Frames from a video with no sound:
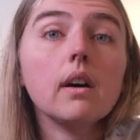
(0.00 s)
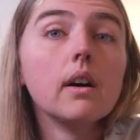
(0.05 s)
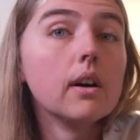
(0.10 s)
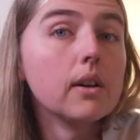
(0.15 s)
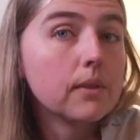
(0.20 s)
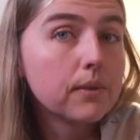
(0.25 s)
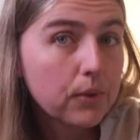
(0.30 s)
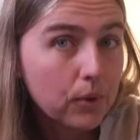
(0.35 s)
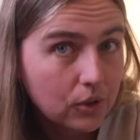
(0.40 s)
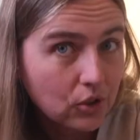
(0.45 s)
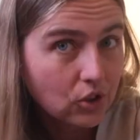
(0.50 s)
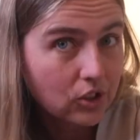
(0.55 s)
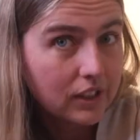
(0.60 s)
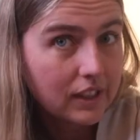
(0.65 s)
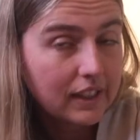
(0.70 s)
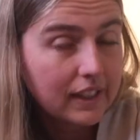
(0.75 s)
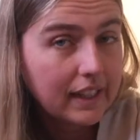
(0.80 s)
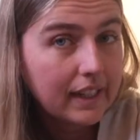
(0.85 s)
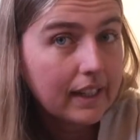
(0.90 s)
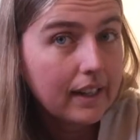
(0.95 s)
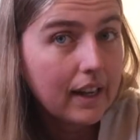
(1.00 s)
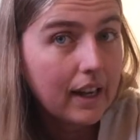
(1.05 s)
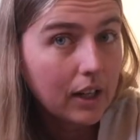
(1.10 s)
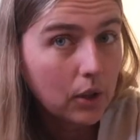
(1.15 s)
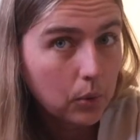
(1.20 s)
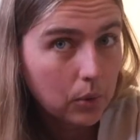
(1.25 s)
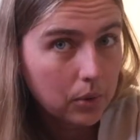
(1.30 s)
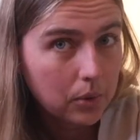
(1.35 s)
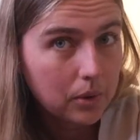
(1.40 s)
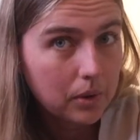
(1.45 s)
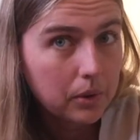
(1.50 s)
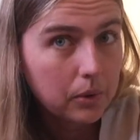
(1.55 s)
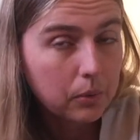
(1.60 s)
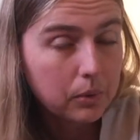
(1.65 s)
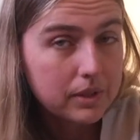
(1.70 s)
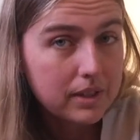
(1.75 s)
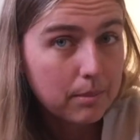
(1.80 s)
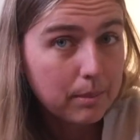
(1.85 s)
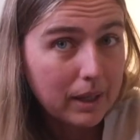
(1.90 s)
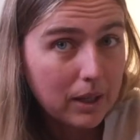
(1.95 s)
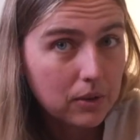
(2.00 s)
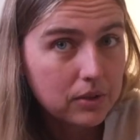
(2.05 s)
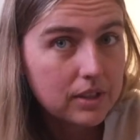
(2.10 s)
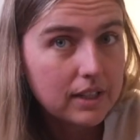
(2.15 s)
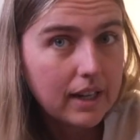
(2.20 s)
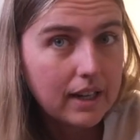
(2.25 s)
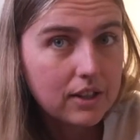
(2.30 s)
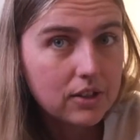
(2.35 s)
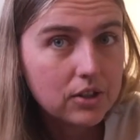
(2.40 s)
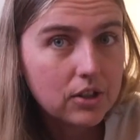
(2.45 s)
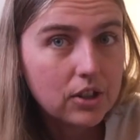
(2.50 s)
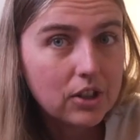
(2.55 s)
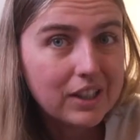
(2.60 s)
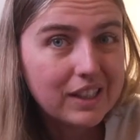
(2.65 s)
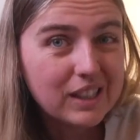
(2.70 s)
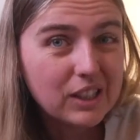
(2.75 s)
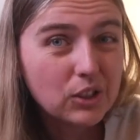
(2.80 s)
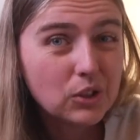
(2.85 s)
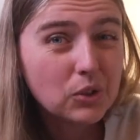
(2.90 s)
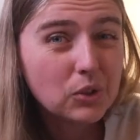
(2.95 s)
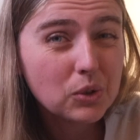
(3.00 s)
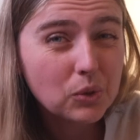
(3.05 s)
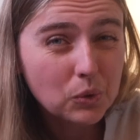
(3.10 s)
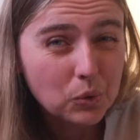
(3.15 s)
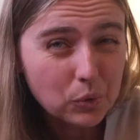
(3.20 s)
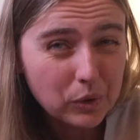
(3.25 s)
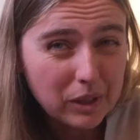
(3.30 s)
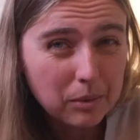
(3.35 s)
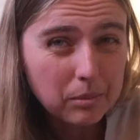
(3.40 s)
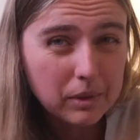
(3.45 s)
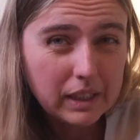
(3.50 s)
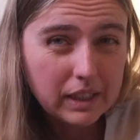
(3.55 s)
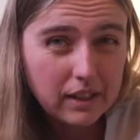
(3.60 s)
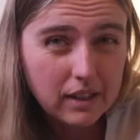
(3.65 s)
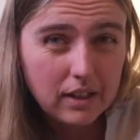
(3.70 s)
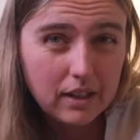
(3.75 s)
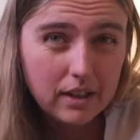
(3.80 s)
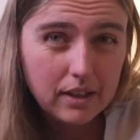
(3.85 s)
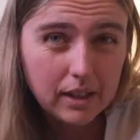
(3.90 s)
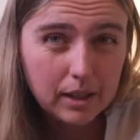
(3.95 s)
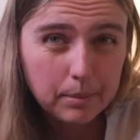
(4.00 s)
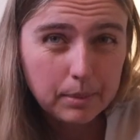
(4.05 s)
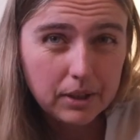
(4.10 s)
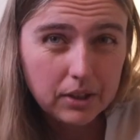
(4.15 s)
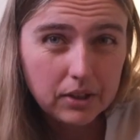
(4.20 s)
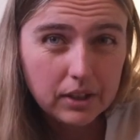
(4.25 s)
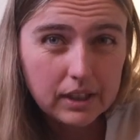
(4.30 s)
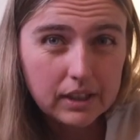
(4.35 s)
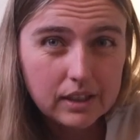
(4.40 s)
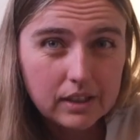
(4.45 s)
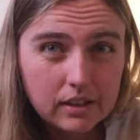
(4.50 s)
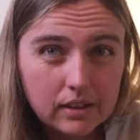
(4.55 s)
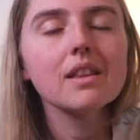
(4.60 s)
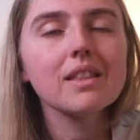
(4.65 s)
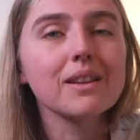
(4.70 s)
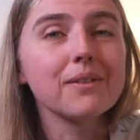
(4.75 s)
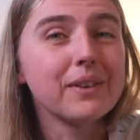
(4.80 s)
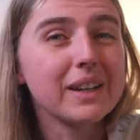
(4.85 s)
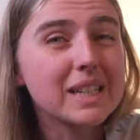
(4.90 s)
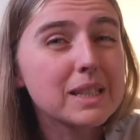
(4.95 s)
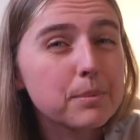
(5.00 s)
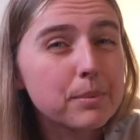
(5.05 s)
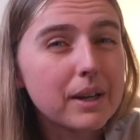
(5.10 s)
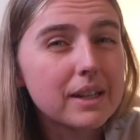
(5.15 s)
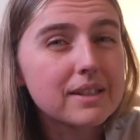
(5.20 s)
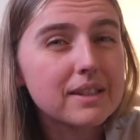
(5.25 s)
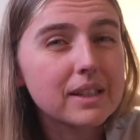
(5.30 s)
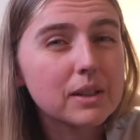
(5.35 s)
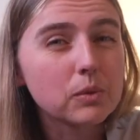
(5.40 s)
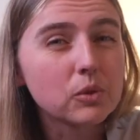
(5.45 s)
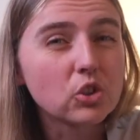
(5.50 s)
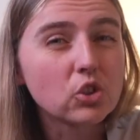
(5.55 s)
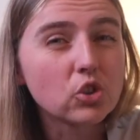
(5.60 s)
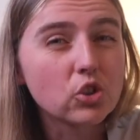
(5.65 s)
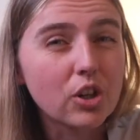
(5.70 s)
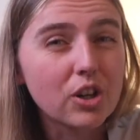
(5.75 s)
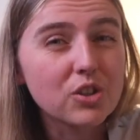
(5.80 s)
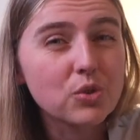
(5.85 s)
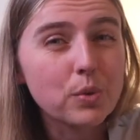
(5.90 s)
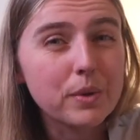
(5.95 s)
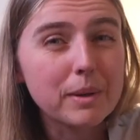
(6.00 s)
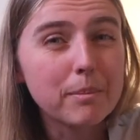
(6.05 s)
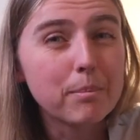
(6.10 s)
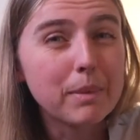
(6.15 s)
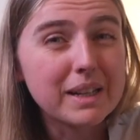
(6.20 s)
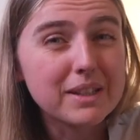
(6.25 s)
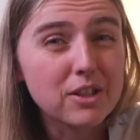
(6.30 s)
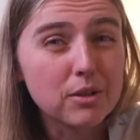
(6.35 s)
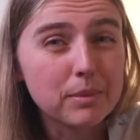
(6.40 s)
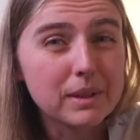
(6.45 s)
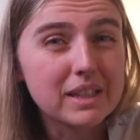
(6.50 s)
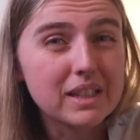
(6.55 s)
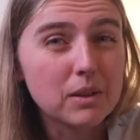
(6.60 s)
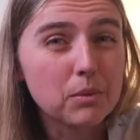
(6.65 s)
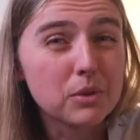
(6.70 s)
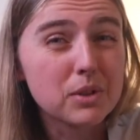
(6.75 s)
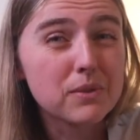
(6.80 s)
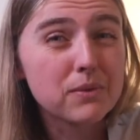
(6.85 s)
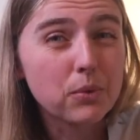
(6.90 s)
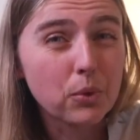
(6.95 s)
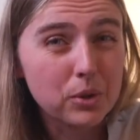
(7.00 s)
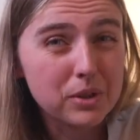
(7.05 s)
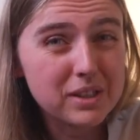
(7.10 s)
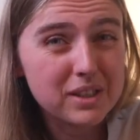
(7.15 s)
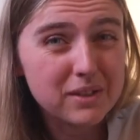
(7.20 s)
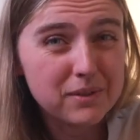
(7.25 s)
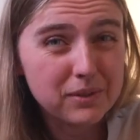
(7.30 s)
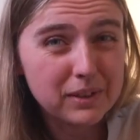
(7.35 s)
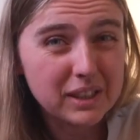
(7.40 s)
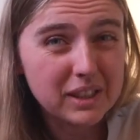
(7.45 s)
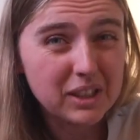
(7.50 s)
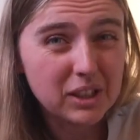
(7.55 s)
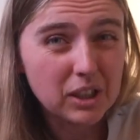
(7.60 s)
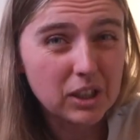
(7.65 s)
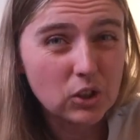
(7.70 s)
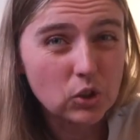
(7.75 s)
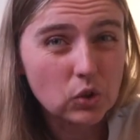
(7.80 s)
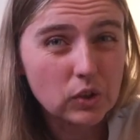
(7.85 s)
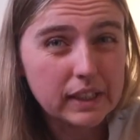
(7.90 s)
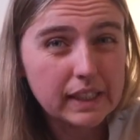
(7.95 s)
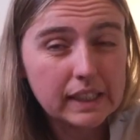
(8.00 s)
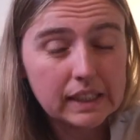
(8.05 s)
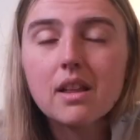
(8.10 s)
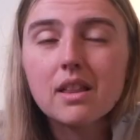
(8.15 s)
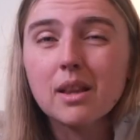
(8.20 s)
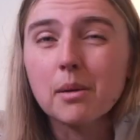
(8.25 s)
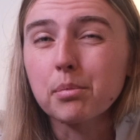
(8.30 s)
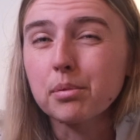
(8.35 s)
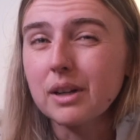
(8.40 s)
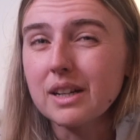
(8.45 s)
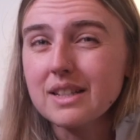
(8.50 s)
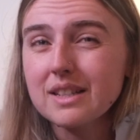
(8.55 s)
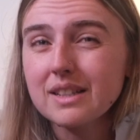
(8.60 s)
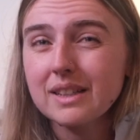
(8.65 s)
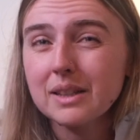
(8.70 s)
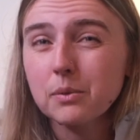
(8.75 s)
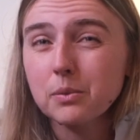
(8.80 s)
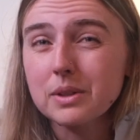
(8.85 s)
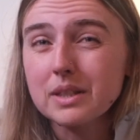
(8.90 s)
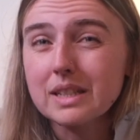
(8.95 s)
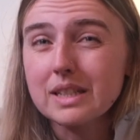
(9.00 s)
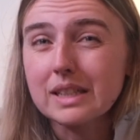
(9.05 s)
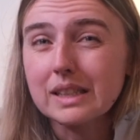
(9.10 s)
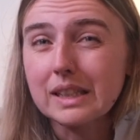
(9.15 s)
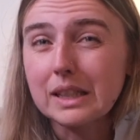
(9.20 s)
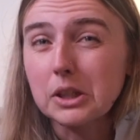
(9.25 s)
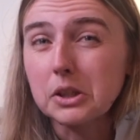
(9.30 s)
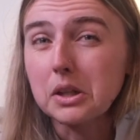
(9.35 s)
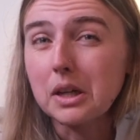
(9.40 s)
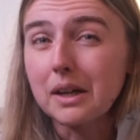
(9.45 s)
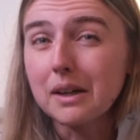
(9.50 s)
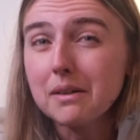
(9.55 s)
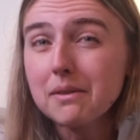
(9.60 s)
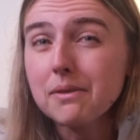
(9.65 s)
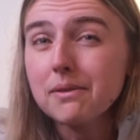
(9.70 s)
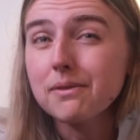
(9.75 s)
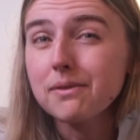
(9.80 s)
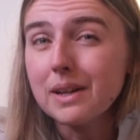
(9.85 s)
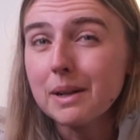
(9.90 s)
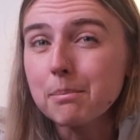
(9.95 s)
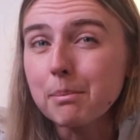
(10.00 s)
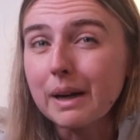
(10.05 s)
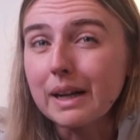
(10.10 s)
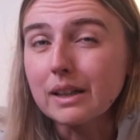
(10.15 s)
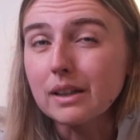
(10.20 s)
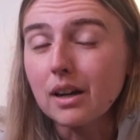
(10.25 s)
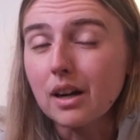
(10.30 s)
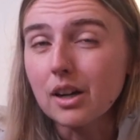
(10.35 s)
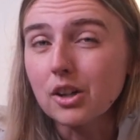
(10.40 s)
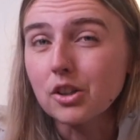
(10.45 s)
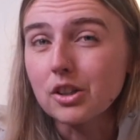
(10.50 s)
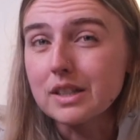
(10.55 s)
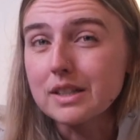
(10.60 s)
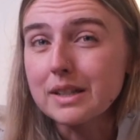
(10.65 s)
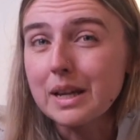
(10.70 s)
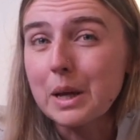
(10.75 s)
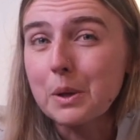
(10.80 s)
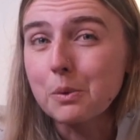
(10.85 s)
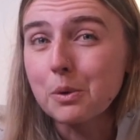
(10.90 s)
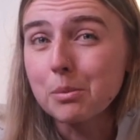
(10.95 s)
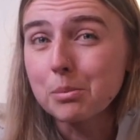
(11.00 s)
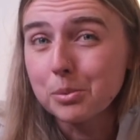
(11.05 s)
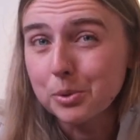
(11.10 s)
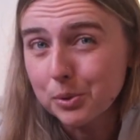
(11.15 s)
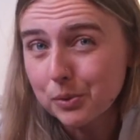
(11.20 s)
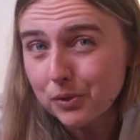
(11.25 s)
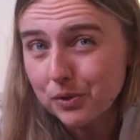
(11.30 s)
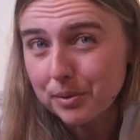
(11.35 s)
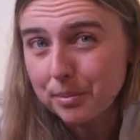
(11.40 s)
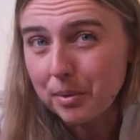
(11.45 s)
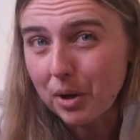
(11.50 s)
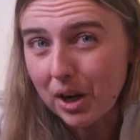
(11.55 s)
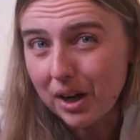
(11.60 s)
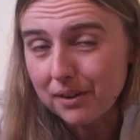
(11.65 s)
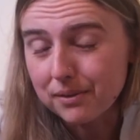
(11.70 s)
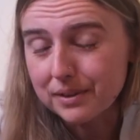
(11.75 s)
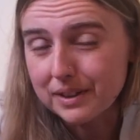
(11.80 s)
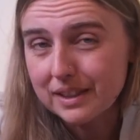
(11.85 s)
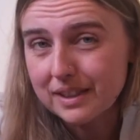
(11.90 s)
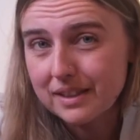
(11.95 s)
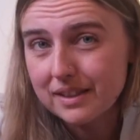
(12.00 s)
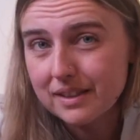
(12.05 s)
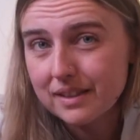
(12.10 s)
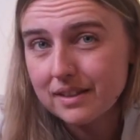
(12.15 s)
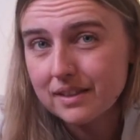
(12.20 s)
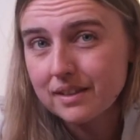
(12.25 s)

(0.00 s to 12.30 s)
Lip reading: Unfortunately, Ecuador was about to enter an extremely chaotic period. The vice president was charged with embezzlement and was forced to flee the country. The president was declared unfit by Congress and removed from office.